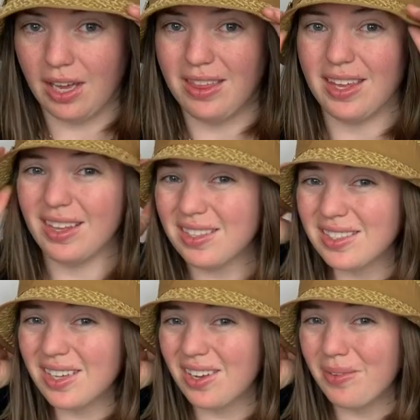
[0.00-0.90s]
I think this
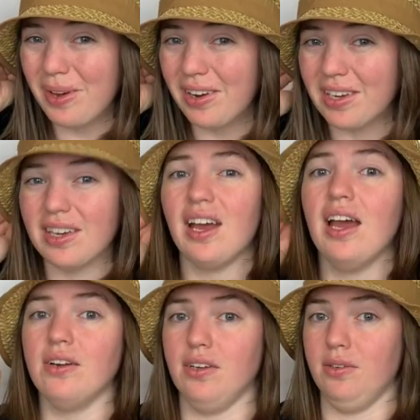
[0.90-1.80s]
is how you wear it.
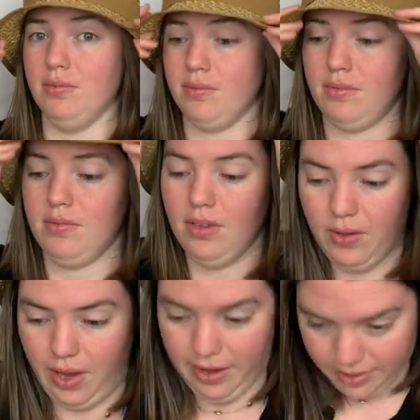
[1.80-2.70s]
I don't know.
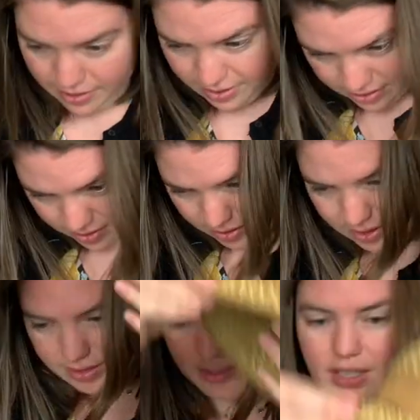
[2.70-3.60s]
Okay, so
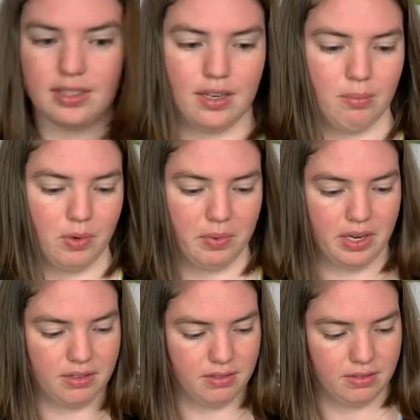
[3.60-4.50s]
that's number
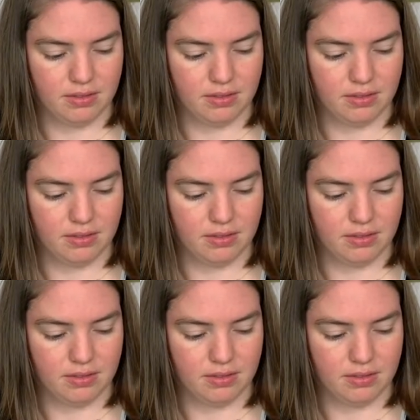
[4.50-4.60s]
1.